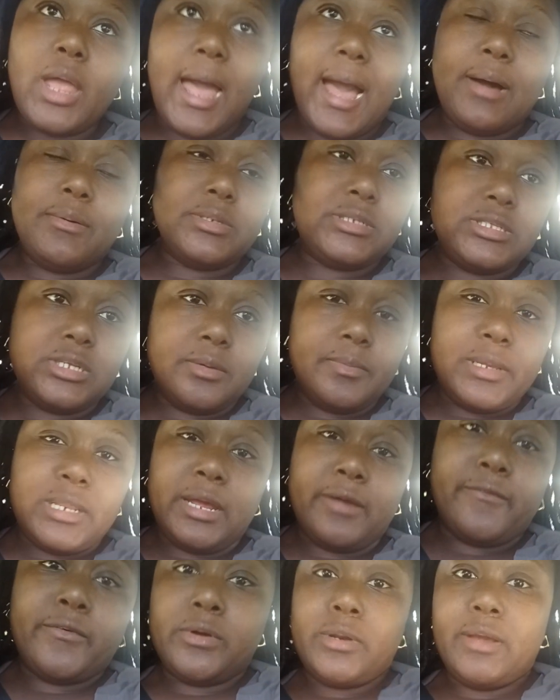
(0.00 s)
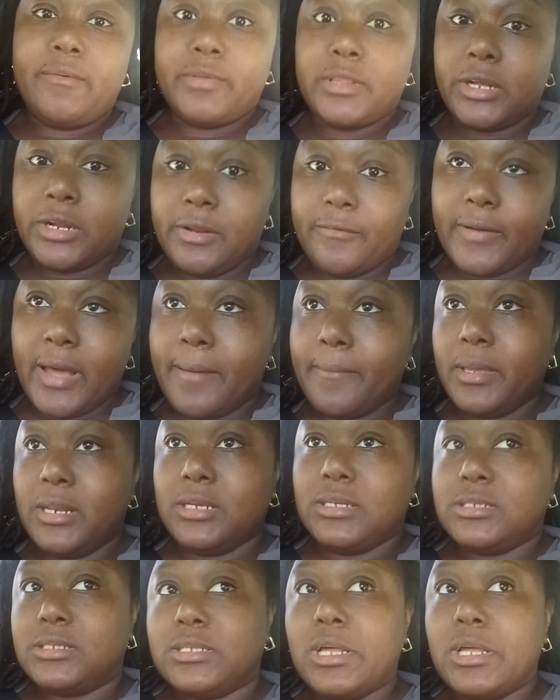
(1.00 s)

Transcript: I would still be there for another 35 minutes.